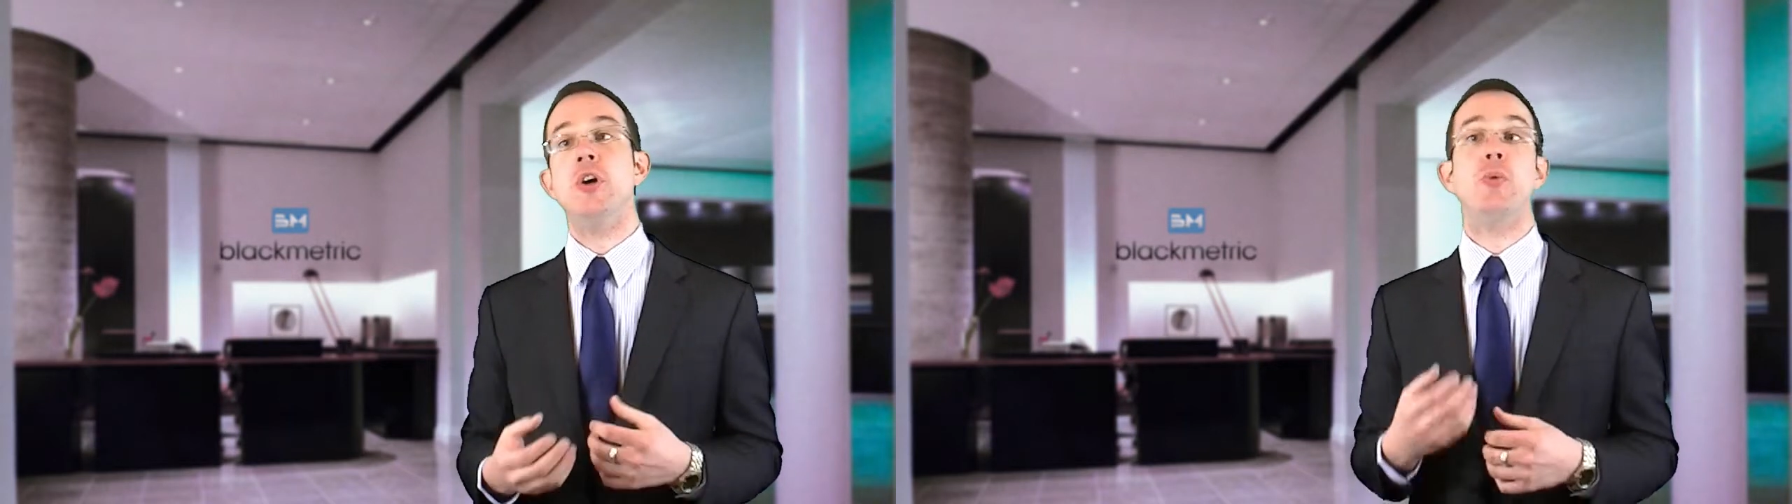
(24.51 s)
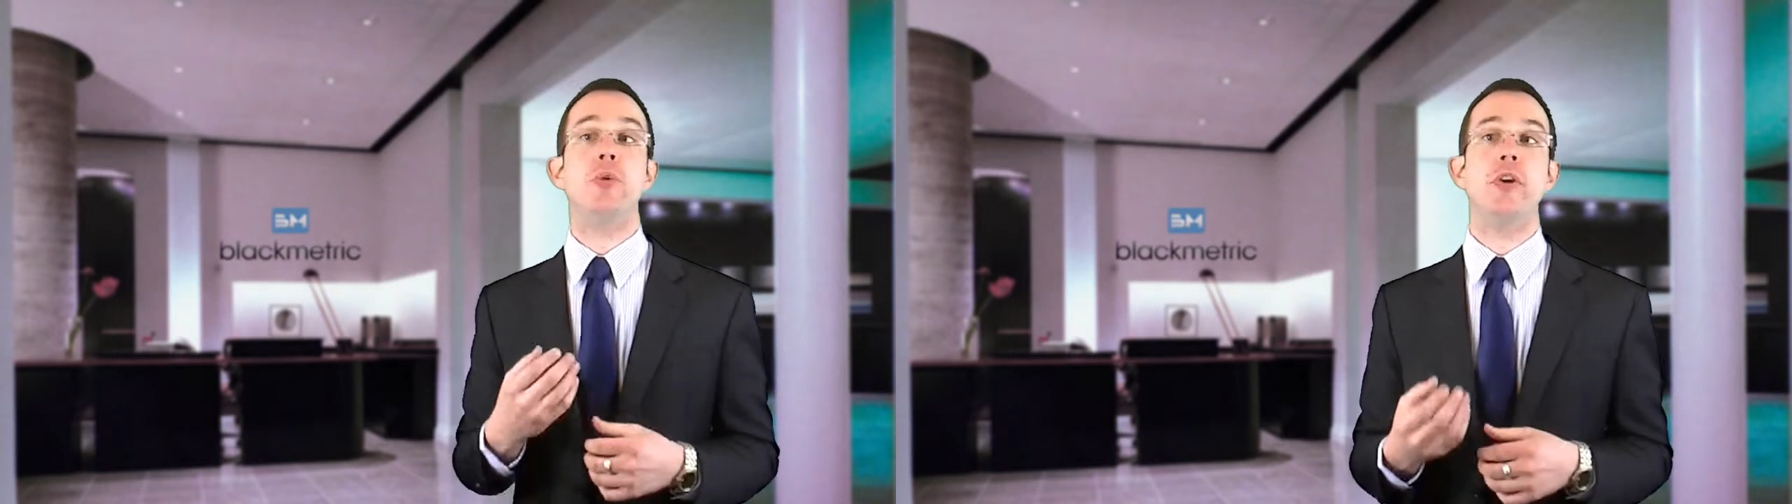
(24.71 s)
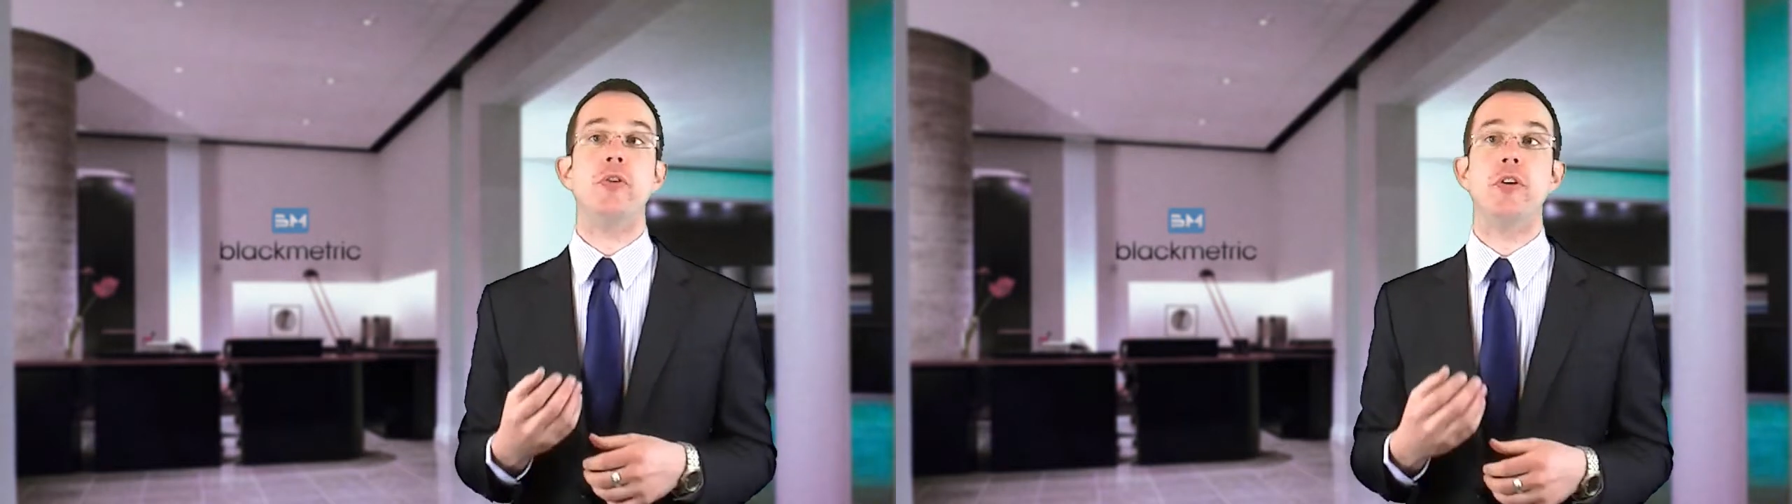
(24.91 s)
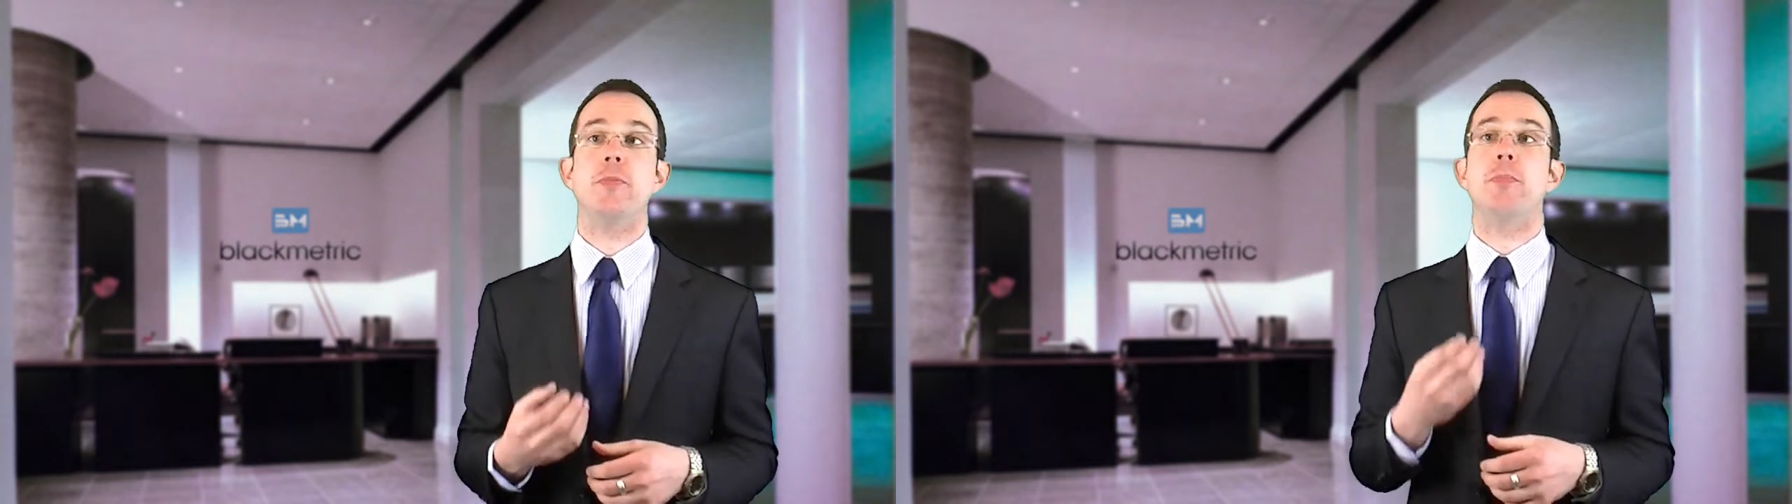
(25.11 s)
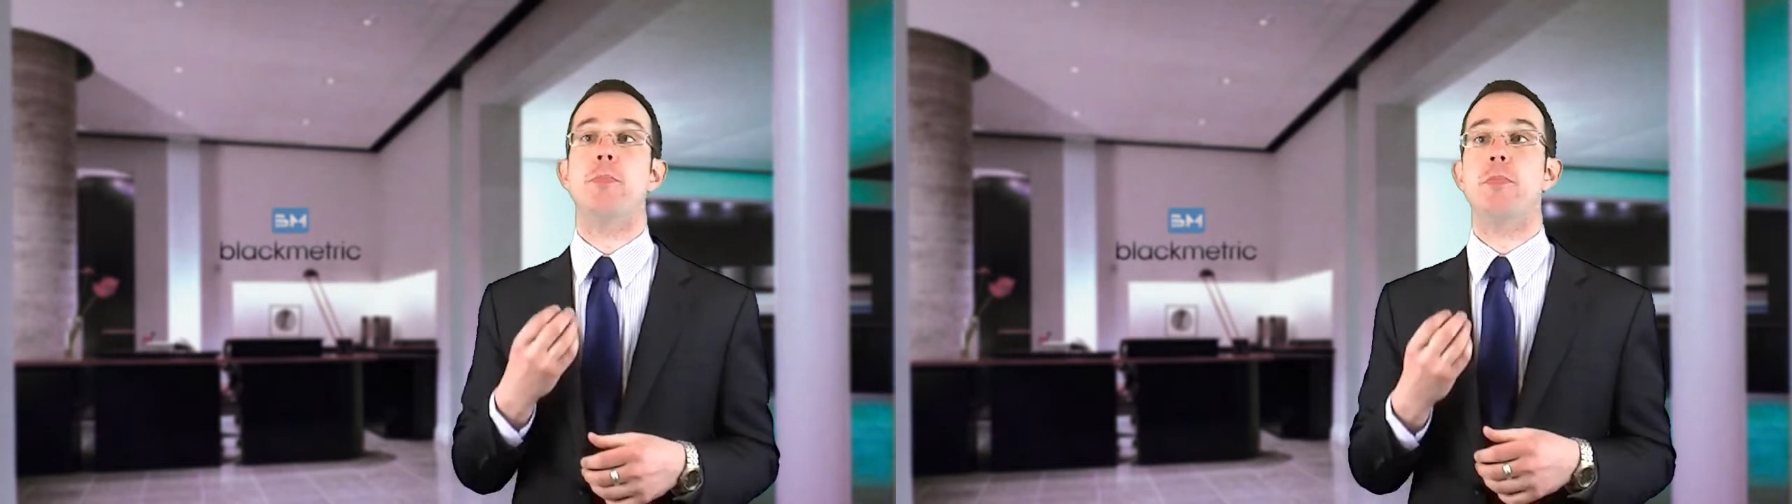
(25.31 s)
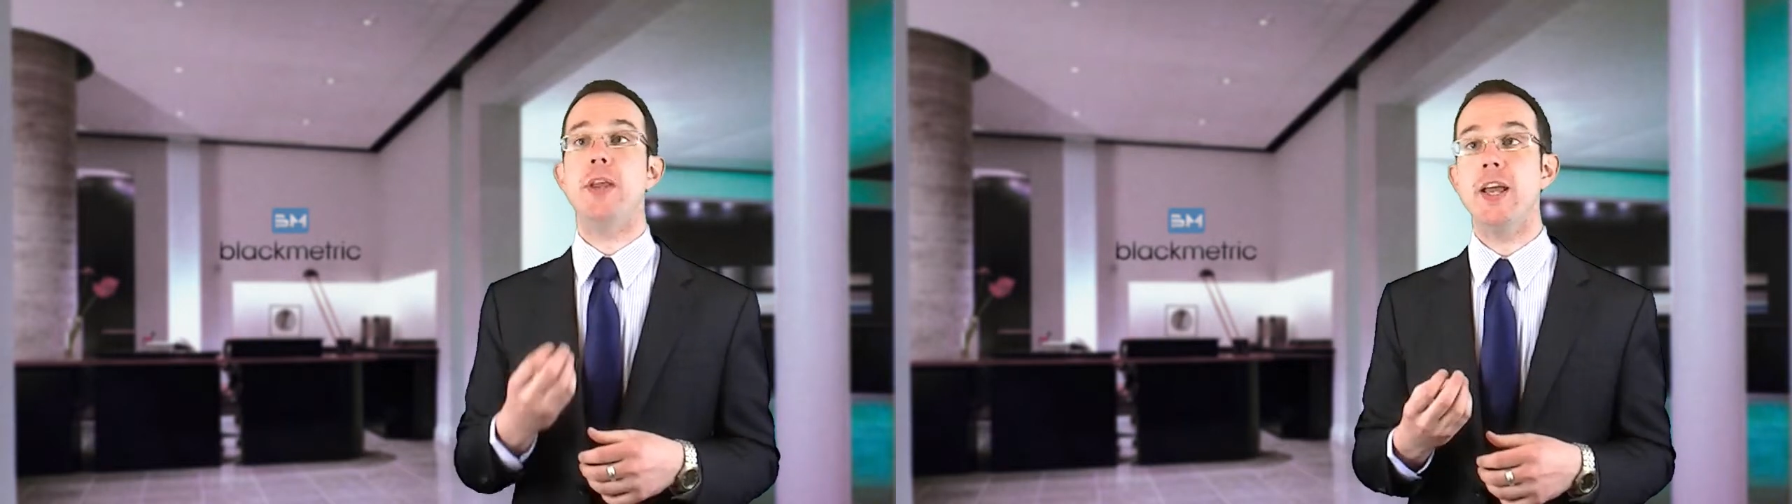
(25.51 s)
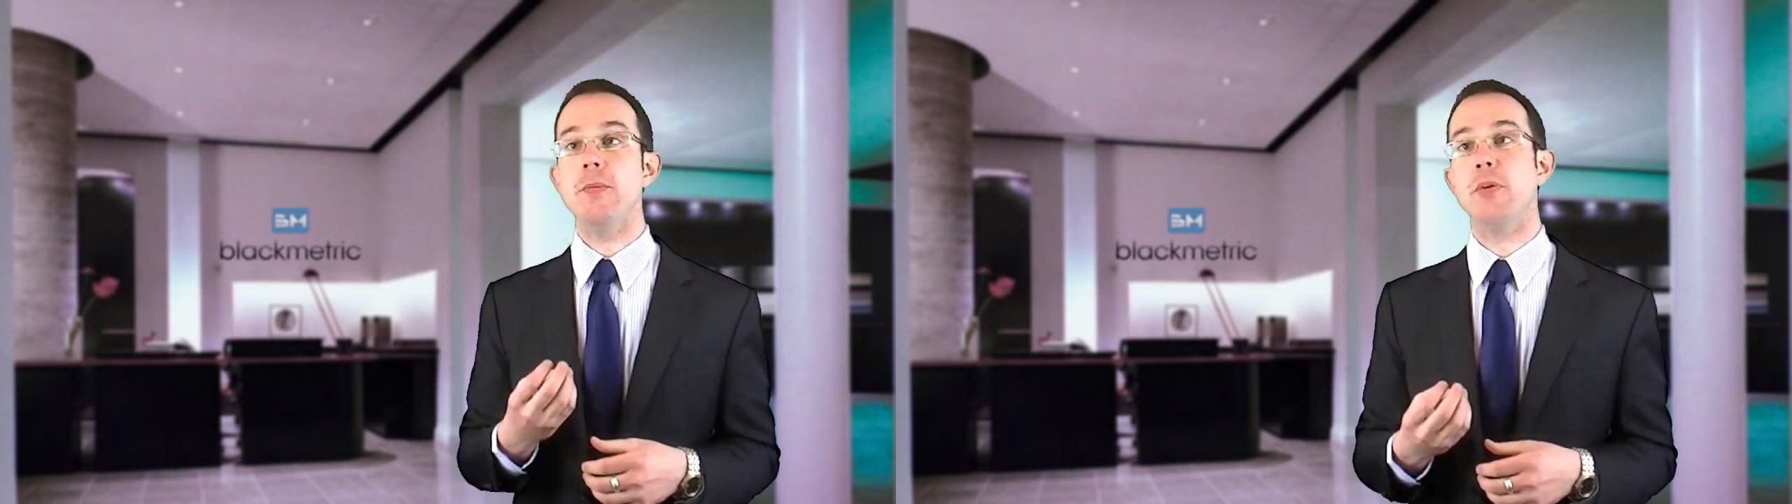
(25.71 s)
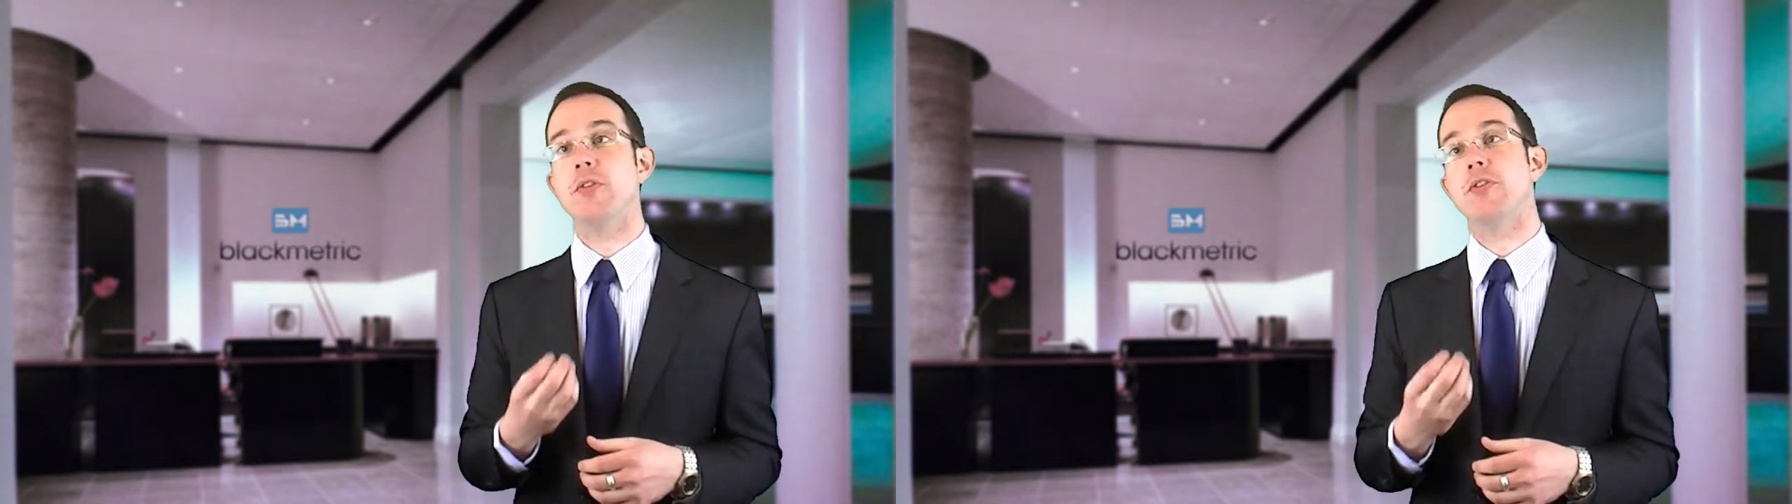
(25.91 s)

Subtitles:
will know that BABOK